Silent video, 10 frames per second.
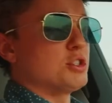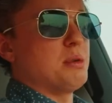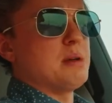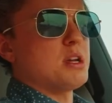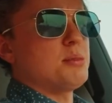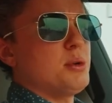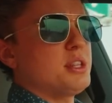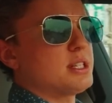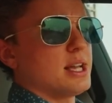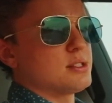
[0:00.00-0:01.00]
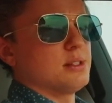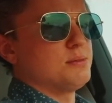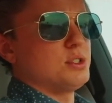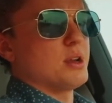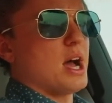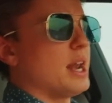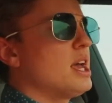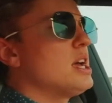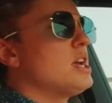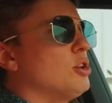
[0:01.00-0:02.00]
the BMW and the Tesla do not.
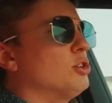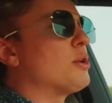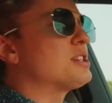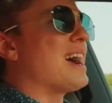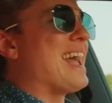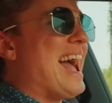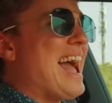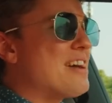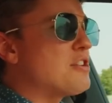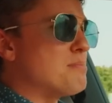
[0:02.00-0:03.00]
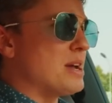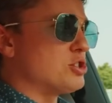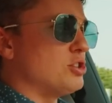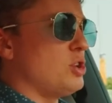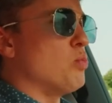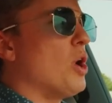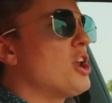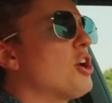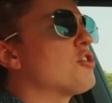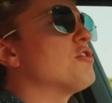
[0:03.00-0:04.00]
You'll notice I haven't mentioned the
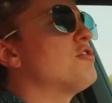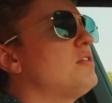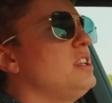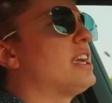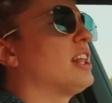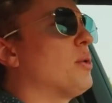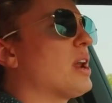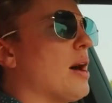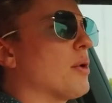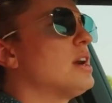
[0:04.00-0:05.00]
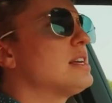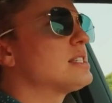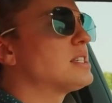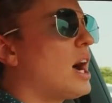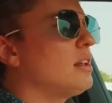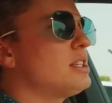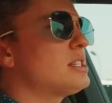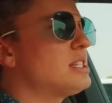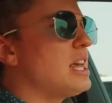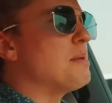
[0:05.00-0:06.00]
150 kilowatt-hour
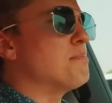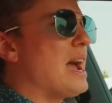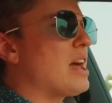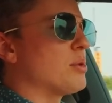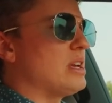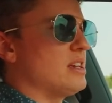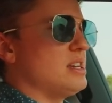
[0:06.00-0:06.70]
solid-state battery that